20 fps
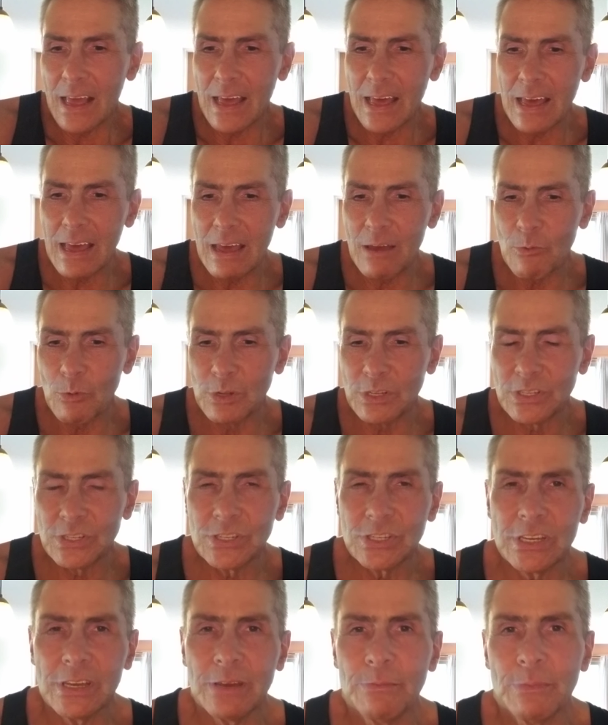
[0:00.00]
It would
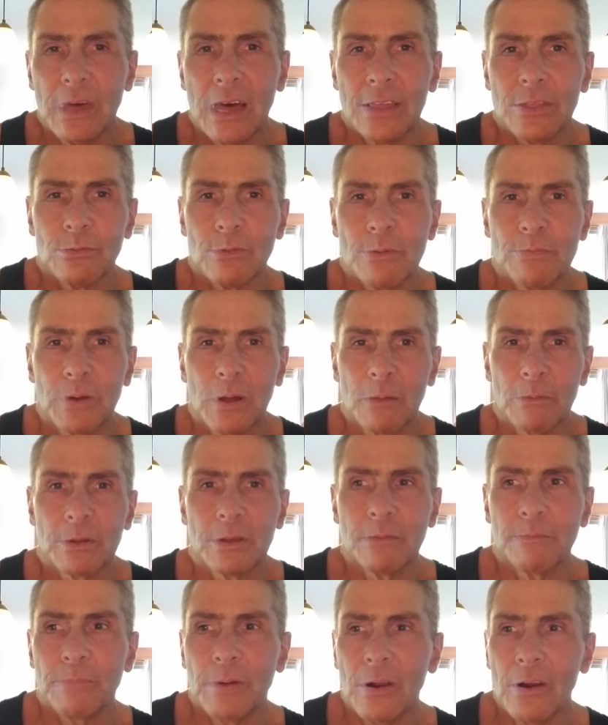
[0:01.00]
seem that the
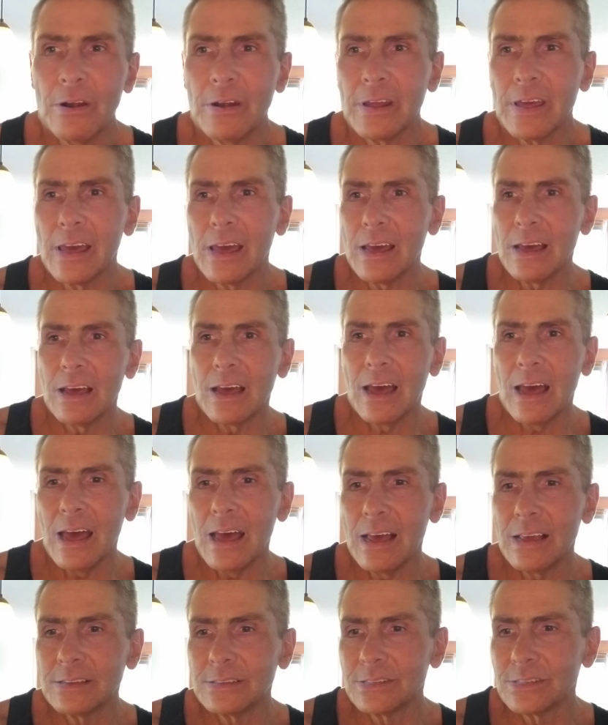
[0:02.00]
Republican Party
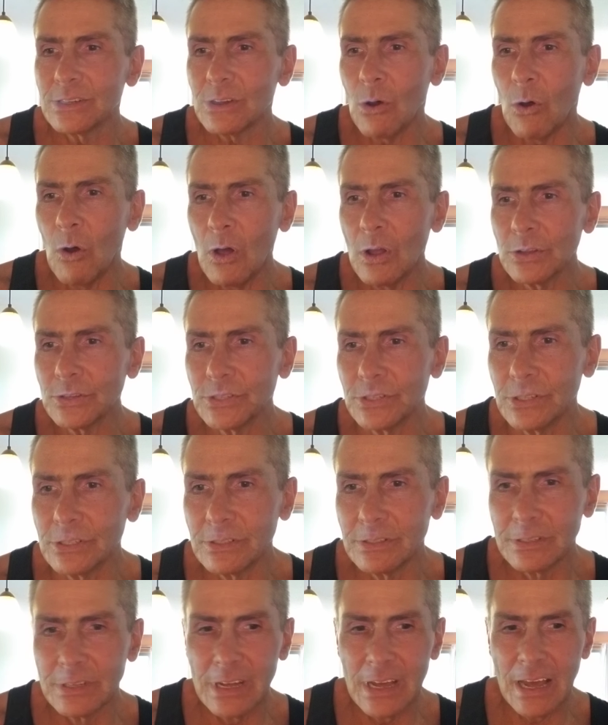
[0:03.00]
has
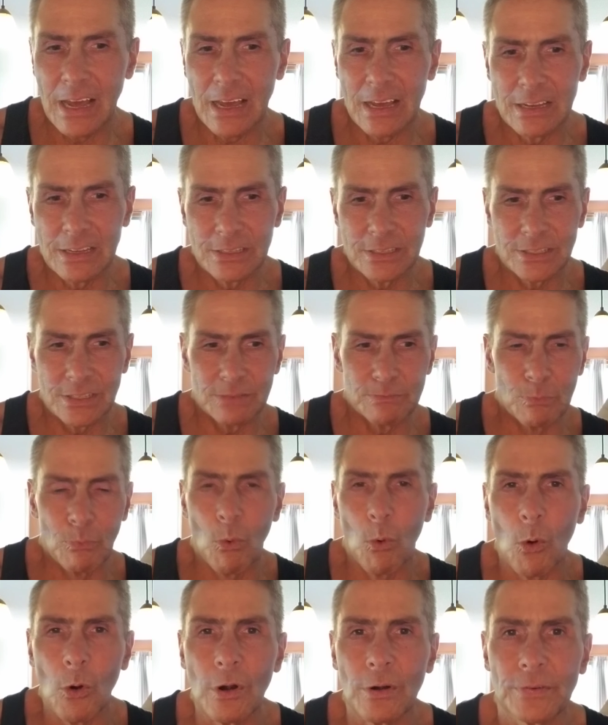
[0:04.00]

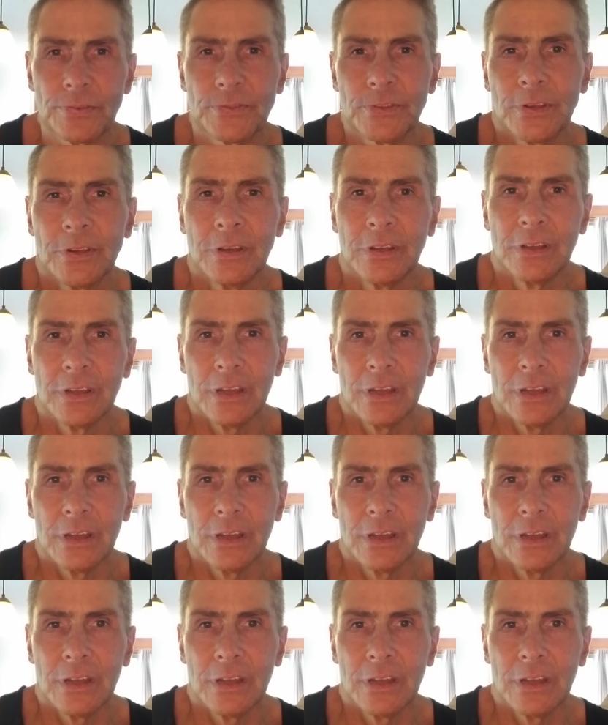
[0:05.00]
morphed